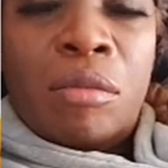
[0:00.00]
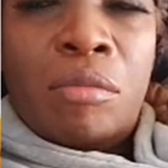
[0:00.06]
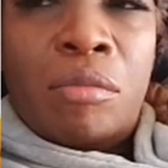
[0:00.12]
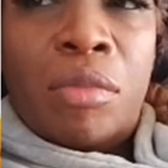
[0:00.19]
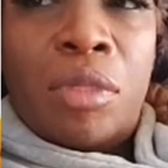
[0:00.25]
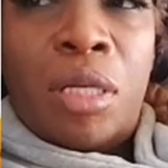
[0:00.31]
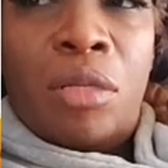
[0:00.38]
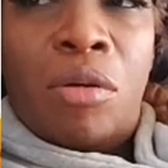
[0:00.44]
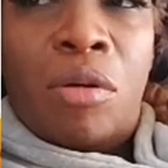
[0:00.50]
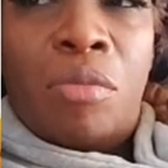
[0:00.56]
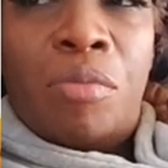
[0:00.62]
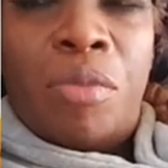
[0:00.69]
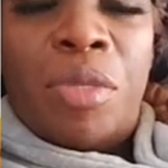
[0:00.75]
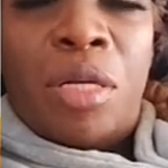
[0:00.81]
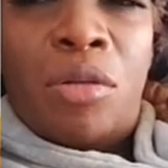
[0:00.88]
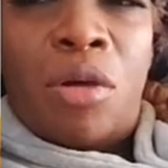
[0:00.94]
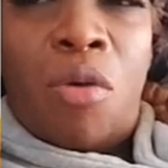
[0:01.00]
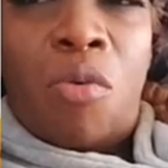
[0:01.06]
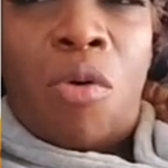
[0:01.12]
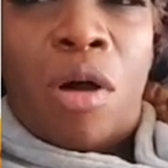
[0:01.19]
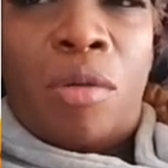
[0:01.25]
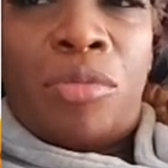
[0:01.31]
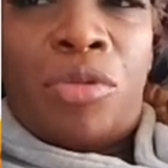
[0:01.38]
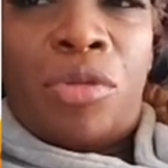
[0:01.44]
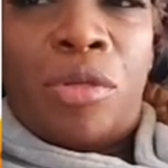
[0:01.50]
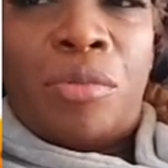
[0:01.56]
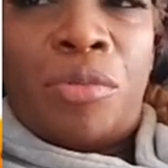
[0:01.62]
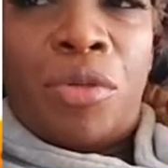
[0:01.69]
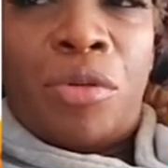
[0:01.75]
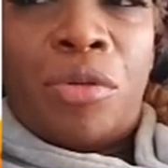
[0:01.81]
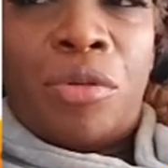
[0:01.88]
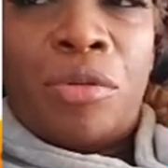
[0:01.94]
I don't know, but I don't I'm
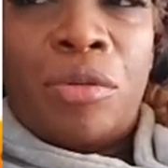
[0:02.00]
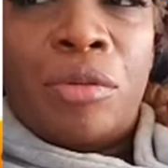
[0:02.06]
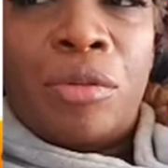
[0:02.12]
team though.